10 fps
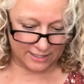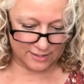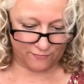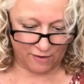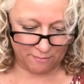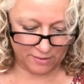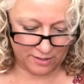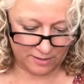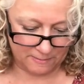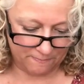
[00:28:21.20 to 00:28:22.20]
because
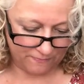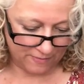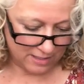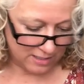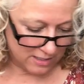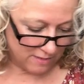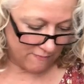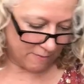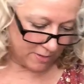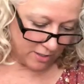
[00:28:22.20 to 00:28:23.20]
fabric
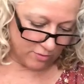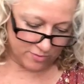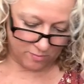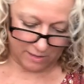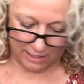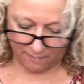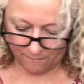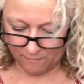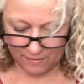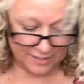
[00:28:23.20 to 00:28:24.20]
fabric goes away.
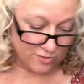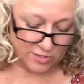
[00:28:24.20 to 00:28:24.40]
Well, these are